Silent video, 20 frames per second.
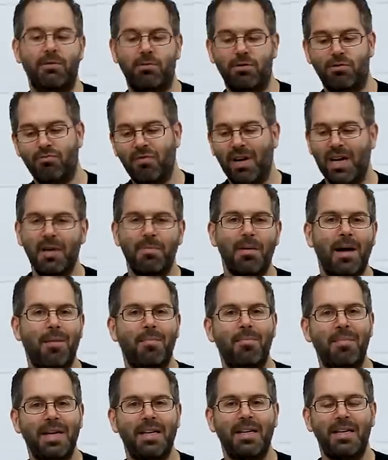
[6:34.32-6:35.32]
it was around
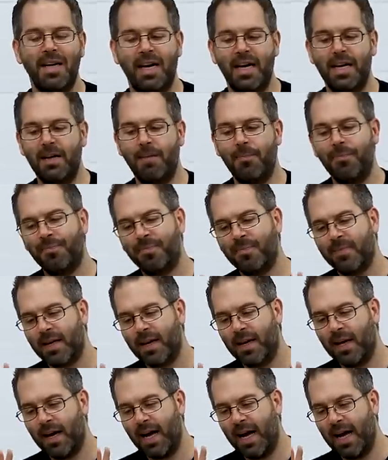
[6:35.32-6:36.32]
about midday,
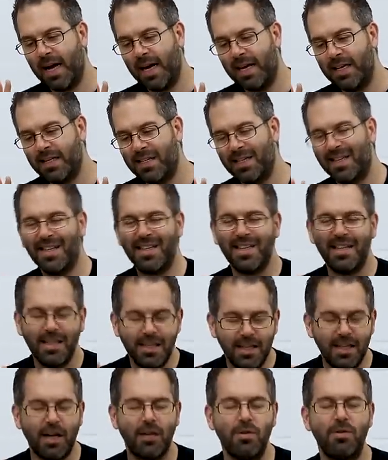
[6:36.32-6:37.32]
and
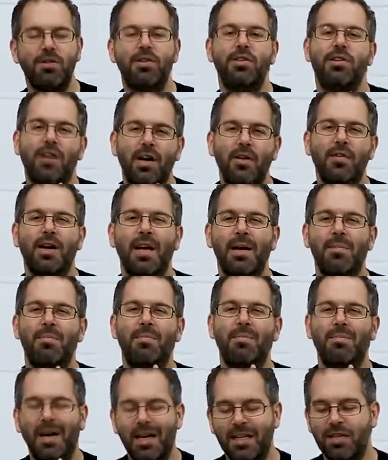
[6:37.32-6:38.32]
you know, you don't get
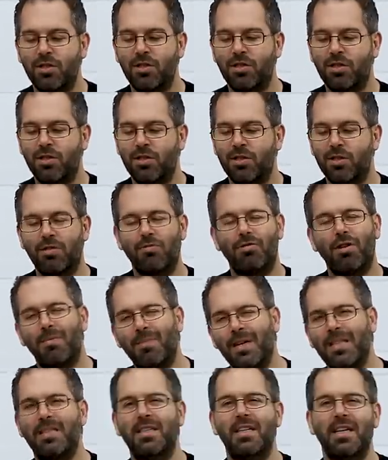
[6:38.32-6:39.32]
much
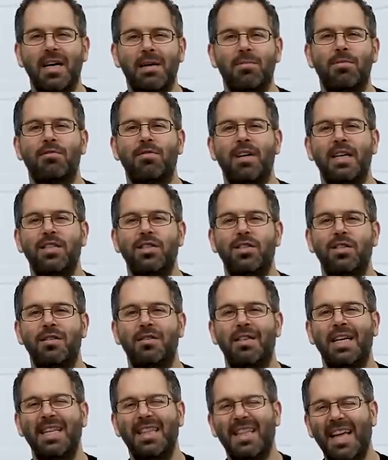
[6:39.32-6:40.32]
chromatic
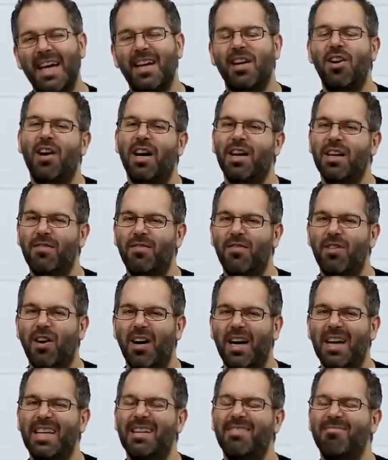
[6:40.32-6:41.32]
aberration in that kind of
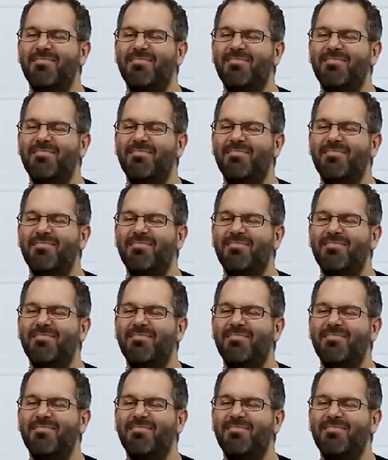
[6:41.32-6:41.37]
light.